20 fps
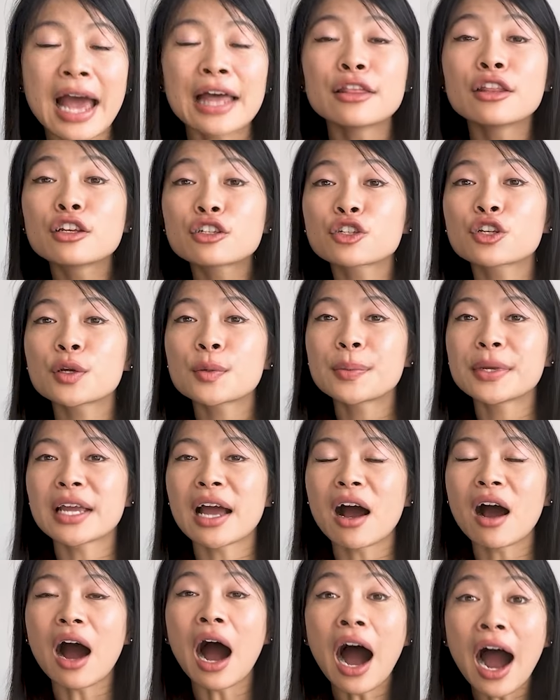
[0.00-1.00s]
And this could be
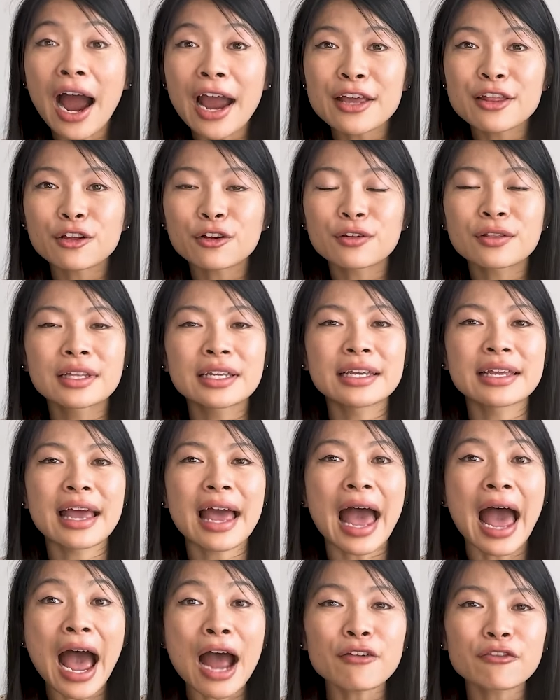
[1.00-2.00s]
either the
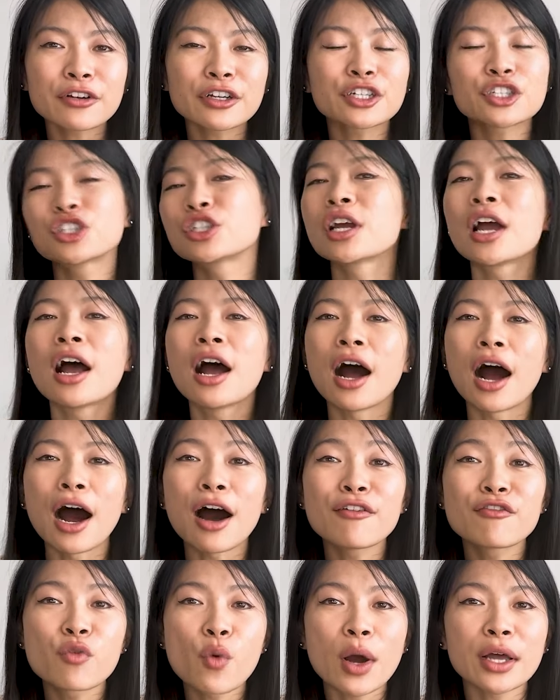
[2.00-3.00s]
average
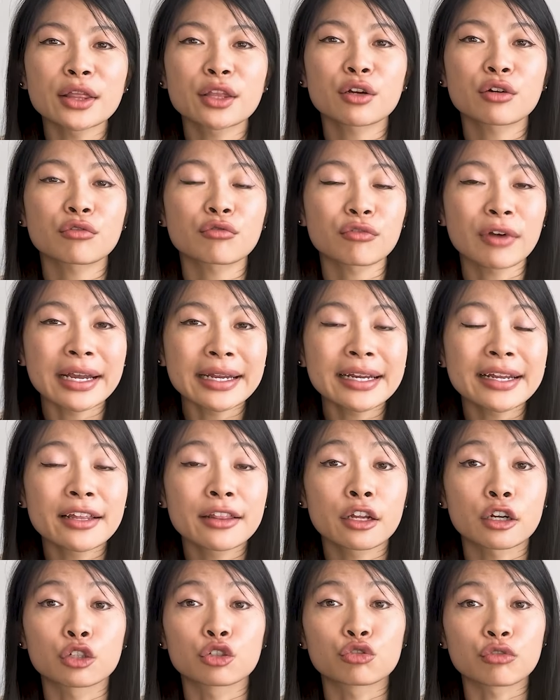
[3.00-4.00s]
of what they're rating
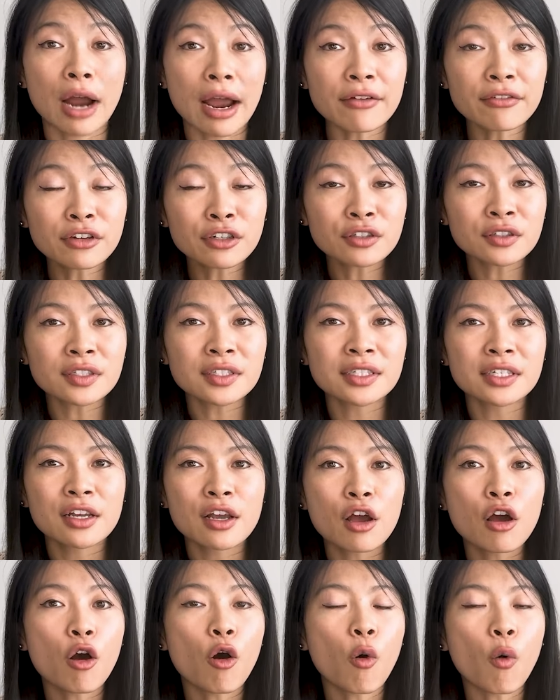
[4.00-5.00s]
their drivers,
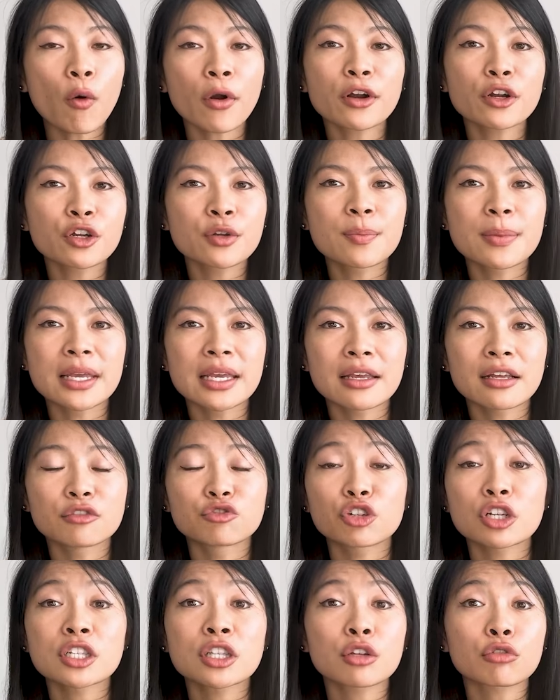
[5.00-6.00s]
or it could be
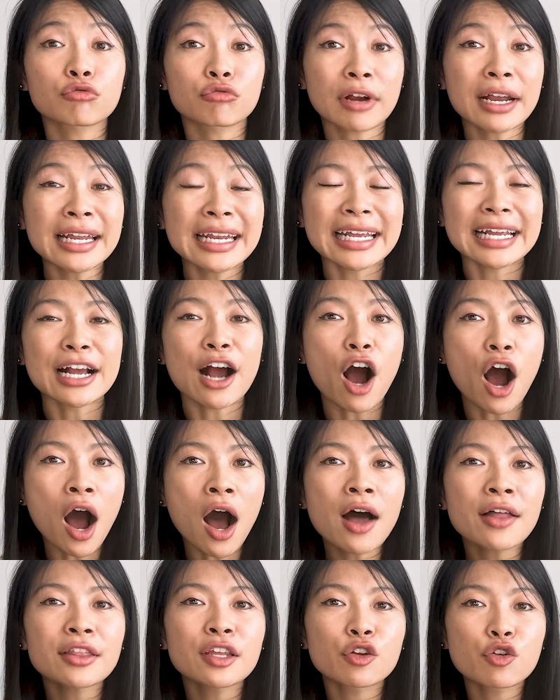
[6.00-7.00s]
just the rating
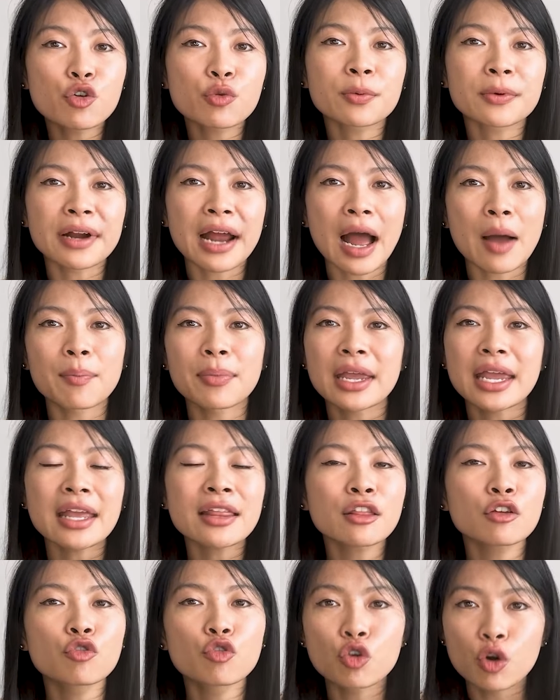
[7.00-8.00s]
on the Uber app
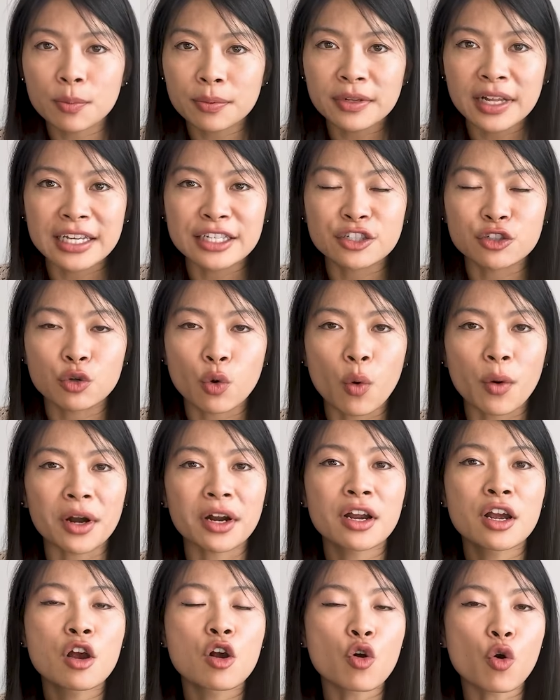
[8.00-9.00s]
in the Google Play
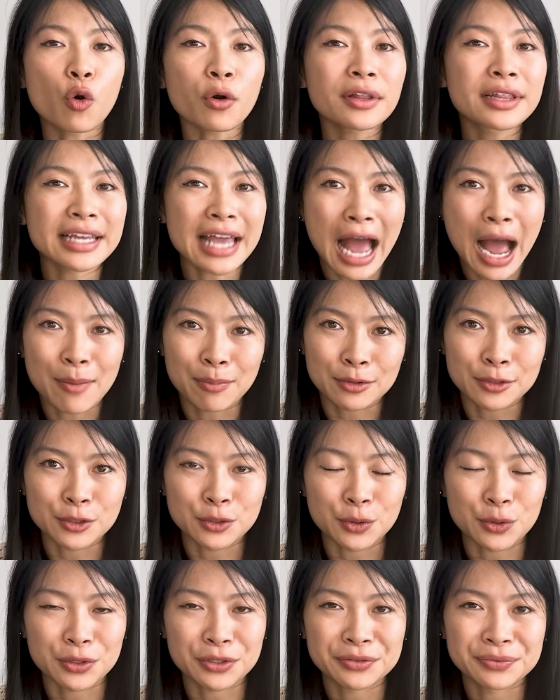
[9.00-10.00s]
Store or the Apple
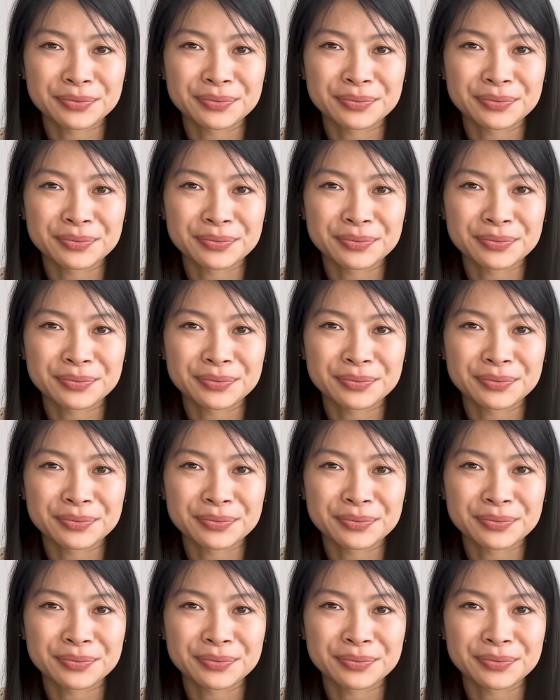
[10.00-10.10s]
Store.